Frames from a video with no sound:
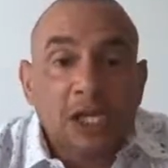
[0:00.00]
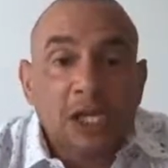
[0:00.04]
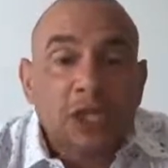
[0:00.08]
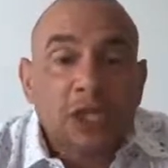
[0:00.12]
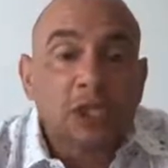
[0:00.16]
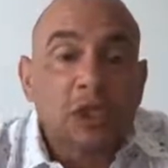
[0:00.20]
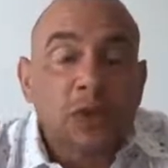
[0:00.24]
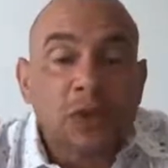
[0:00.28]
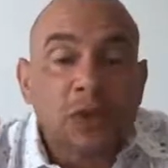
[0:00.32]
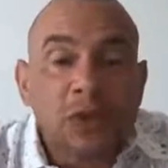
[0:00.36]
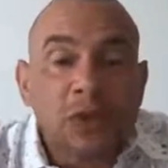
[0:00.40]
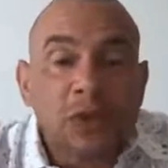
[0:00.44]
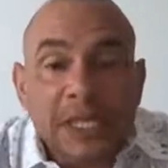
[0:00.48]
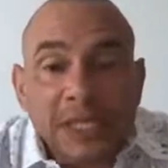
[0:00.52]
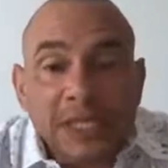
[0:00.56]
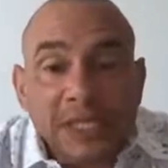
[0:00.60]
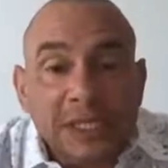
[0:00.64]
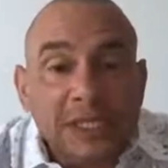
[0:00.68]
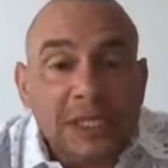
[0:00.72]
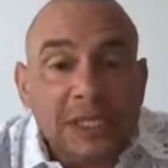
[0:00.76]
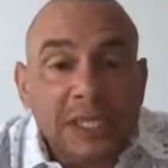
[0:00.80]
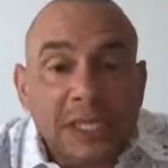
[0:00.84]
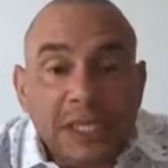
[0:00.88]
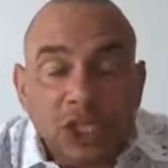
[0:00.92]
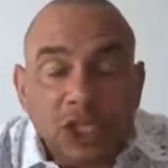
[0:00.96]
So
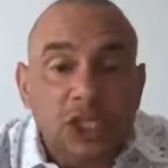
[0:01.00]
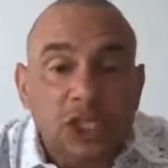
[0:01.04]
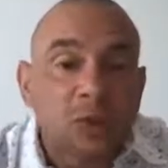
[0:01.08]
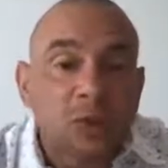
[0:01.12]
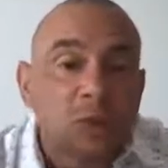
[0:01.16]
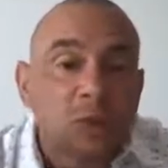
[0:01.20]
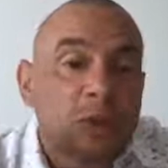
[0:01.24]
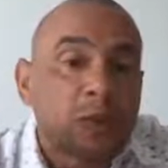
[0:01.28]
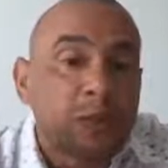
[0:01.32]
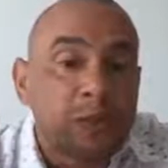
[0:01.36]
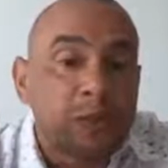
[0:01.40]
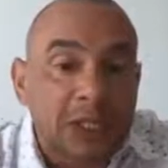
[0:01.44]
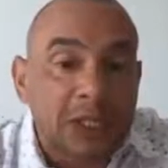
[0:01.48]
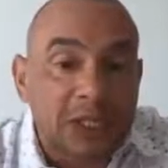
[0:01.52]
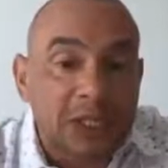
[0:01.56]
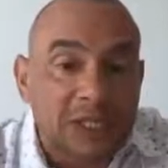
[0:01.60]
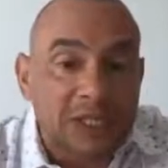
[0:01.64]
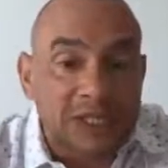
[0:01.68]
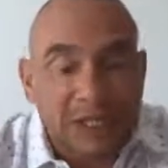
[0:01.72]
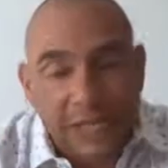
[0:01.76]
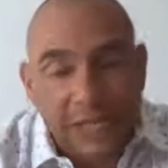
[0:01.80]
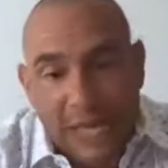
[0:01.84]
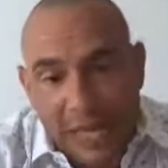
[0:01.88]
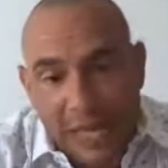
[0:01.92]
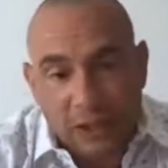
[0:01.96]
this kitchen will be
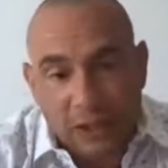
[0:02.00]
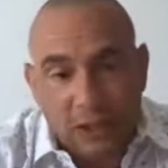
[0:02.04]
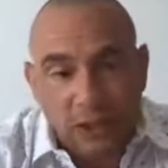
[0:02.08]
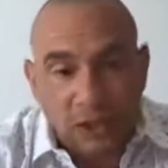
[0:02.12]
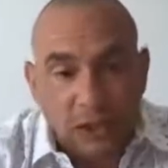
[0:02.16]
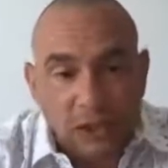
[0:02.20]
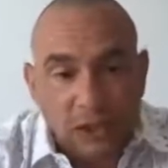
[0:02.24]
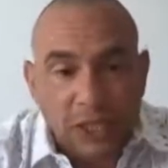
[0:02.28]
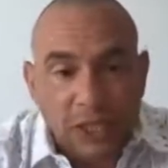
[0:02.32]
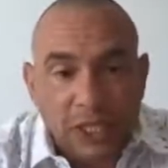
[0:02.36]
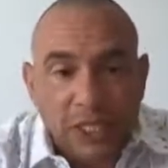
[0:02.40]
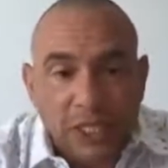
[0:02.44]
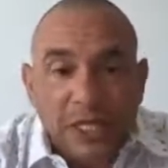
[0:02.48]
standard.